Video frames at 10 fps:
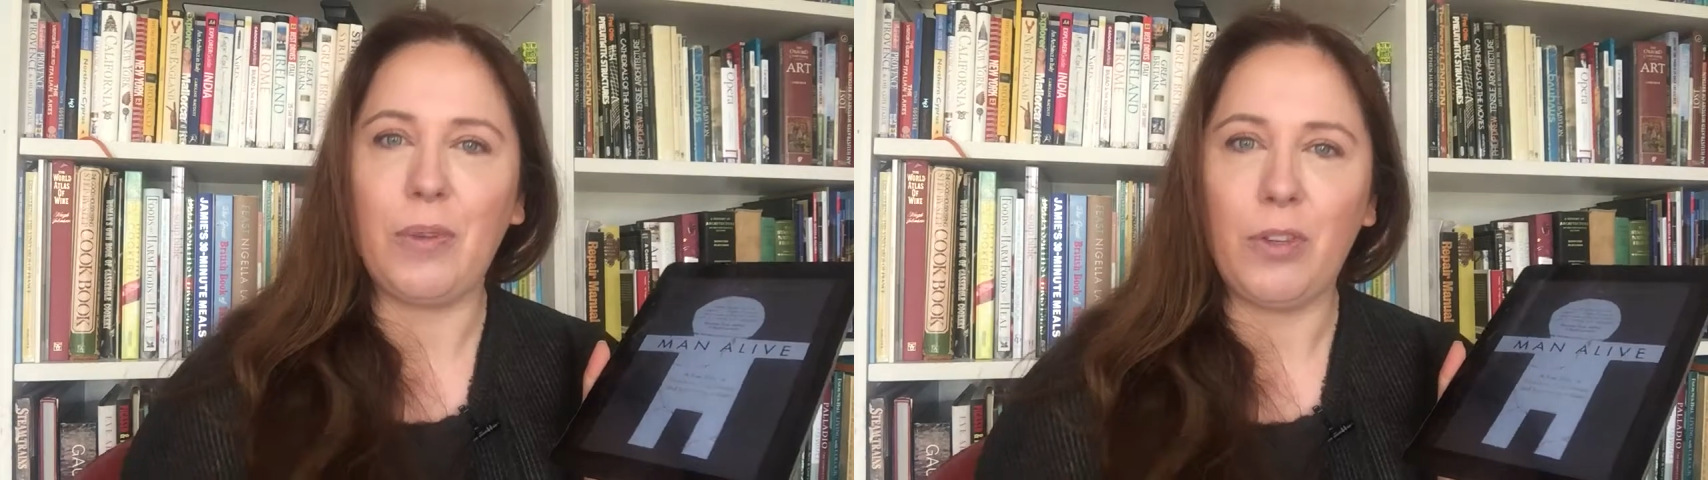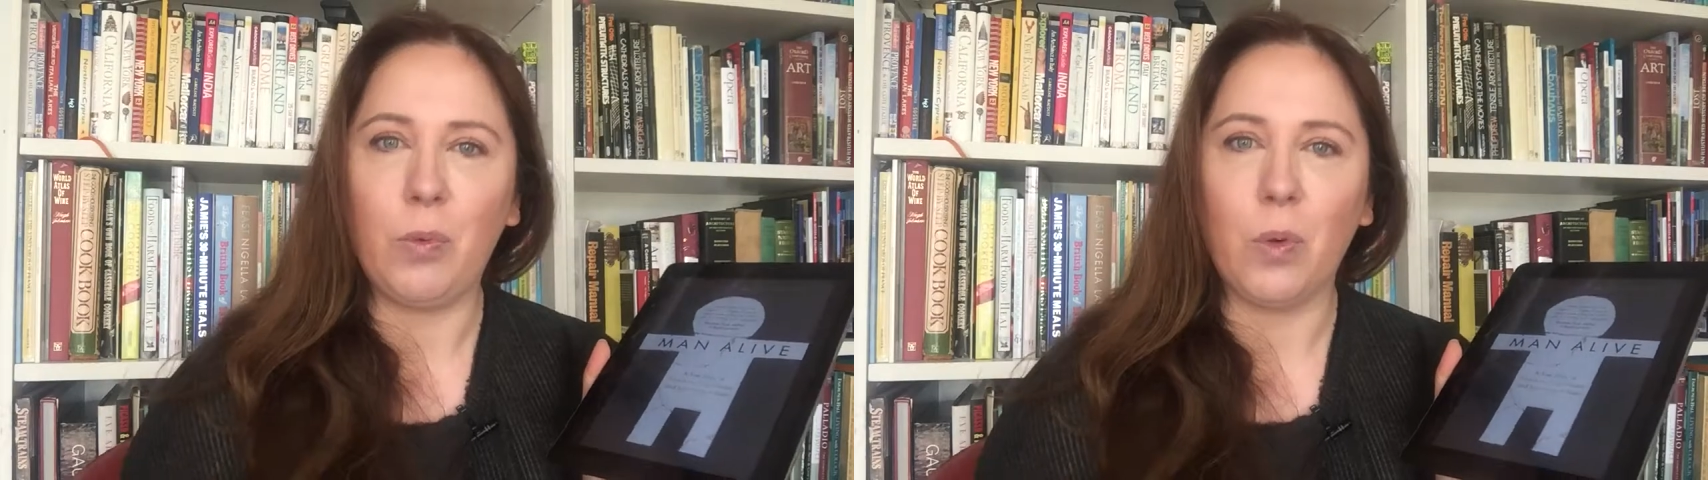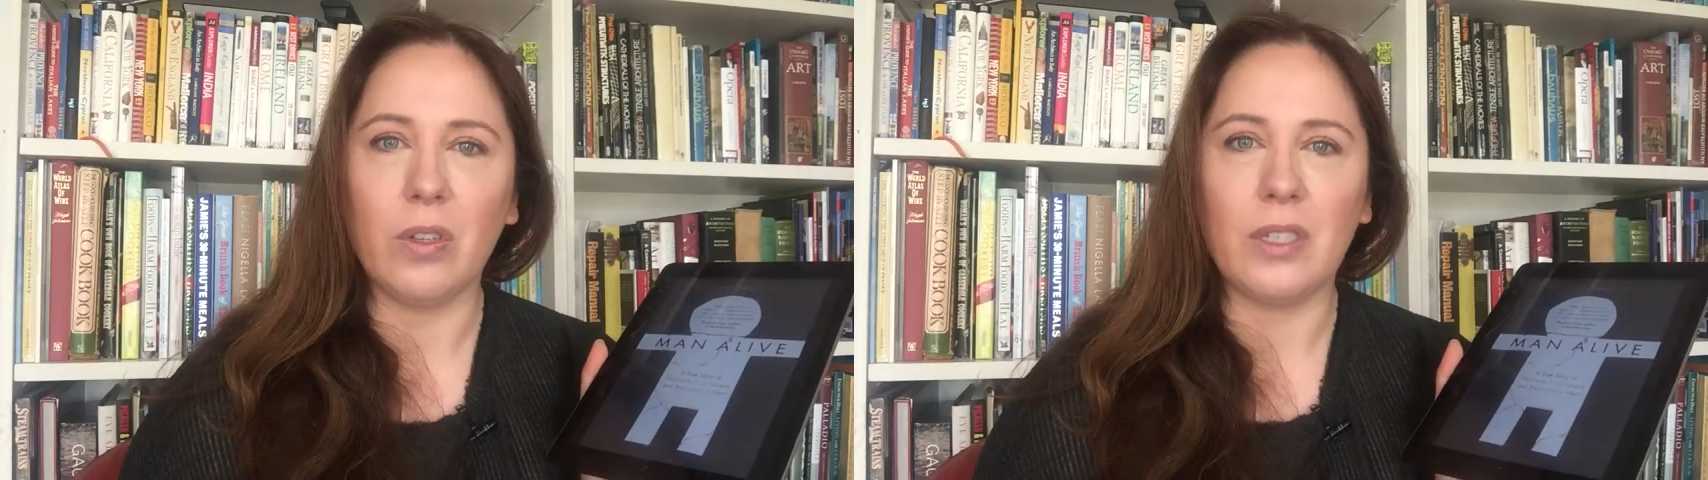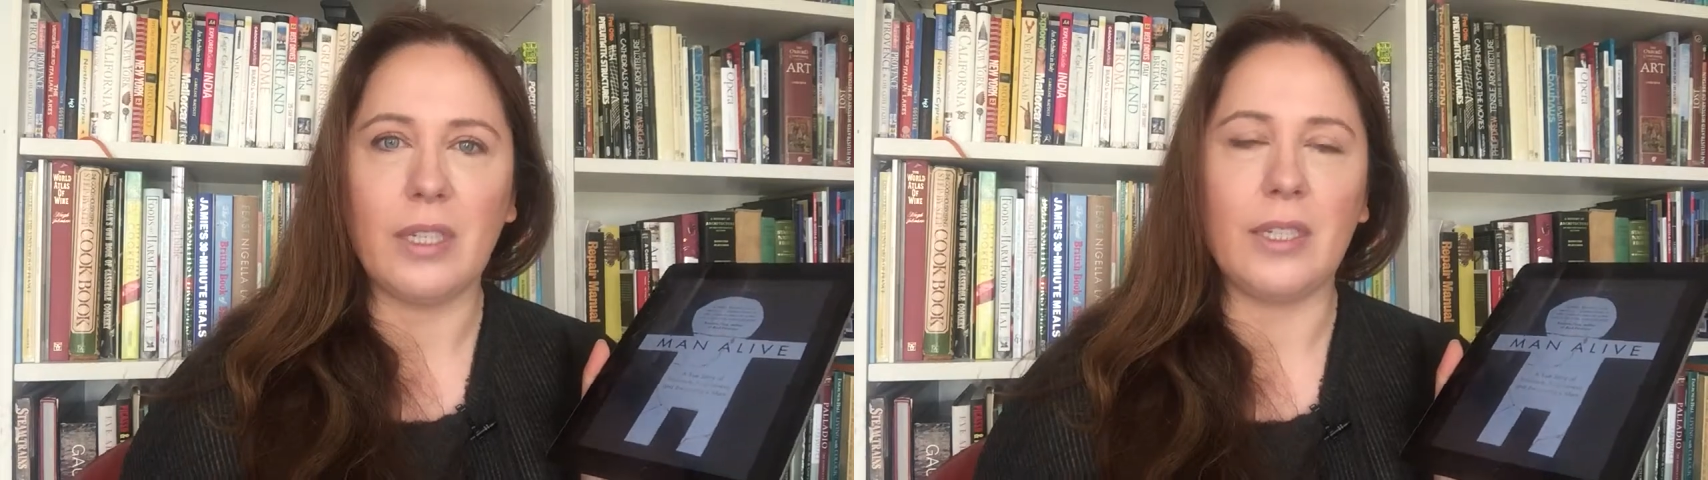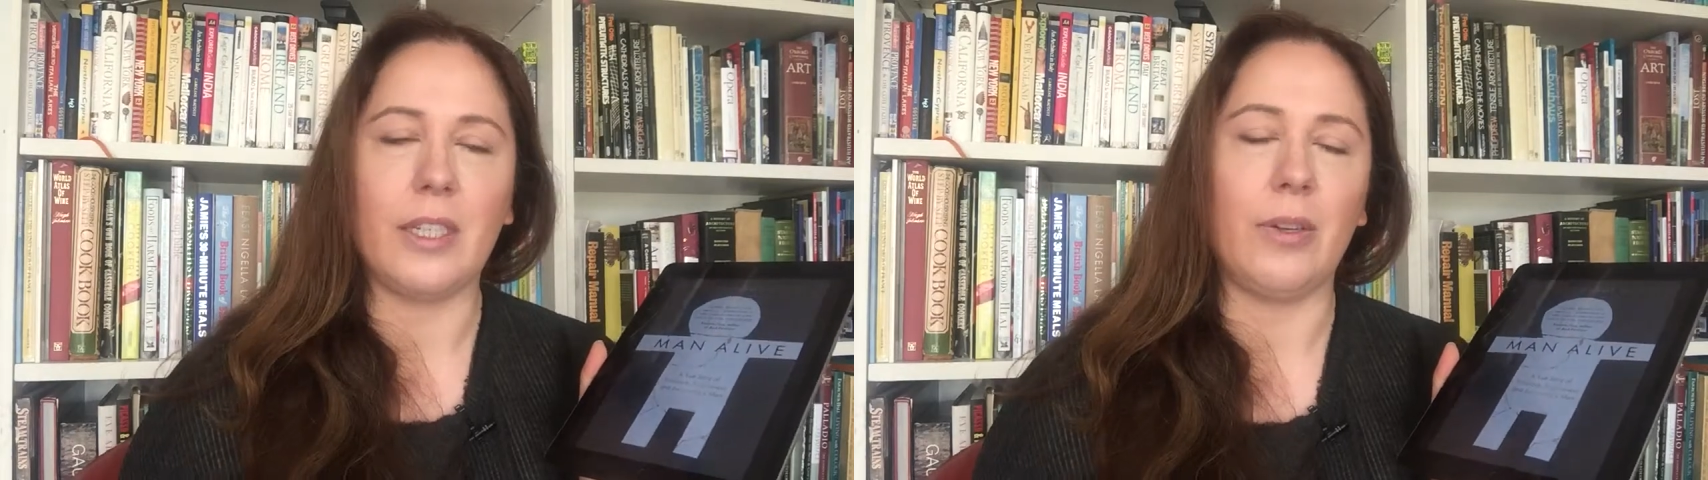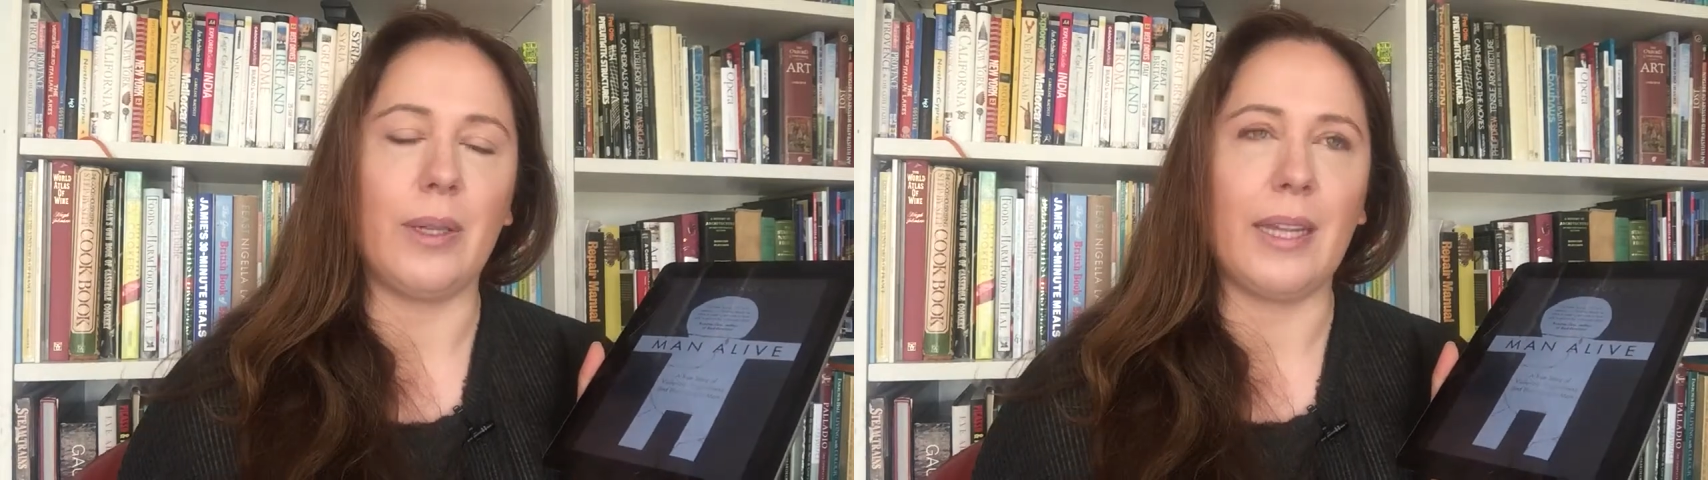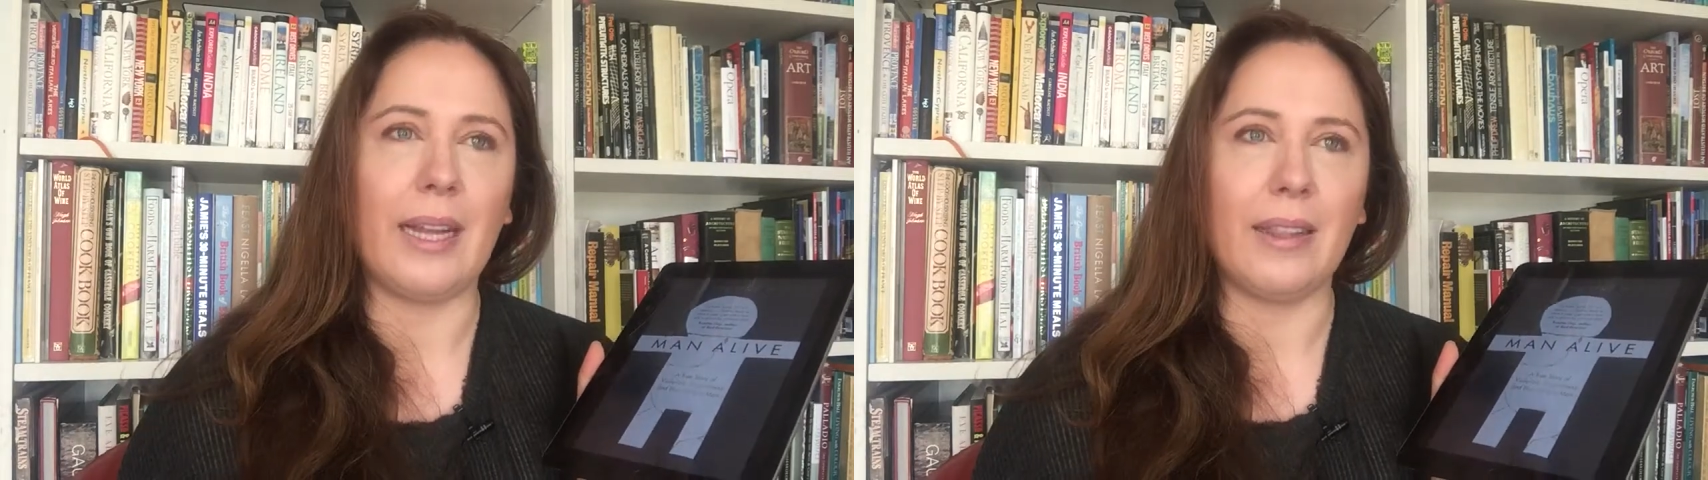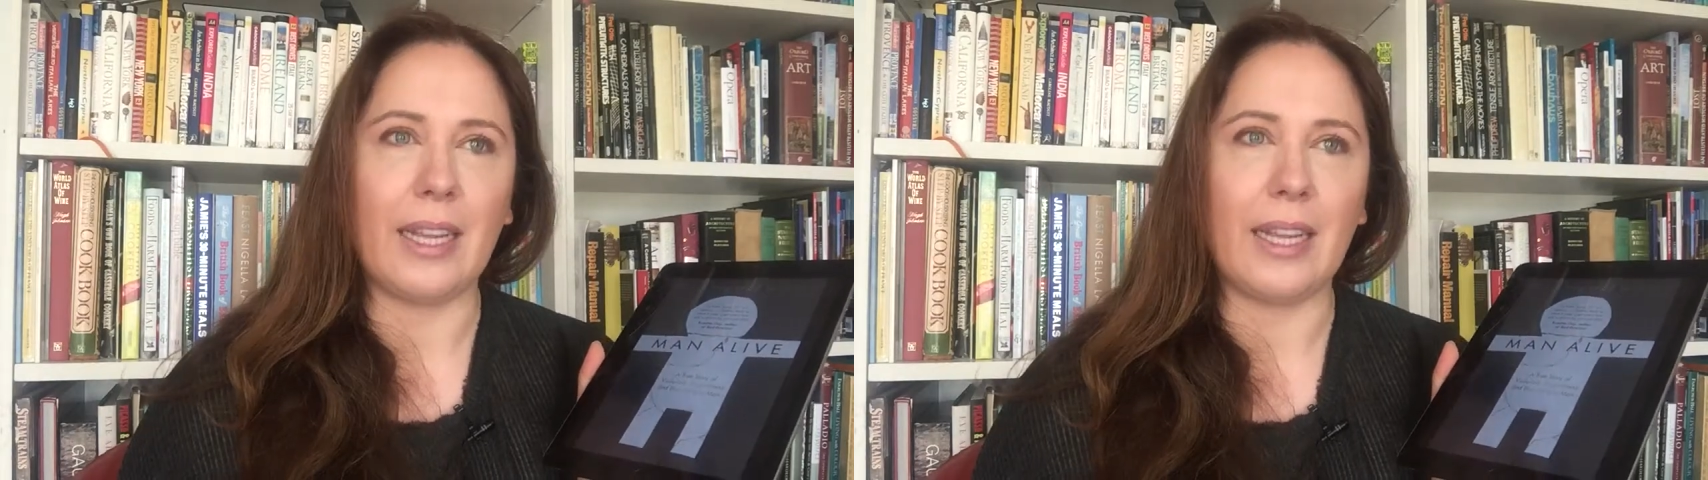if you wanted to, and that,